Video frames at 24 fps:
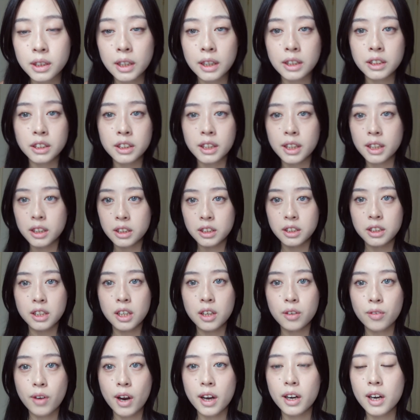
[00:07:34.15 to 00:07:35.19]
As you can
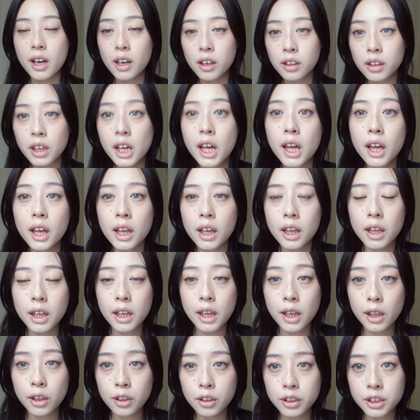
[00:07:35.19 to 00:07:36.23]
see right now,
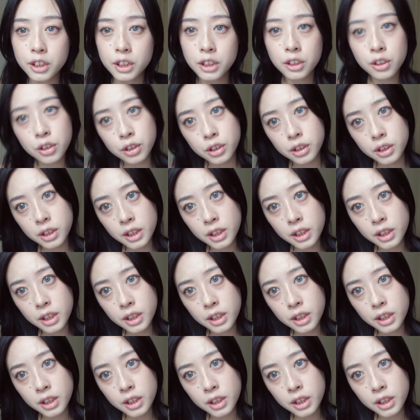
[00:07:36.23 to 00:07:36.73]
it just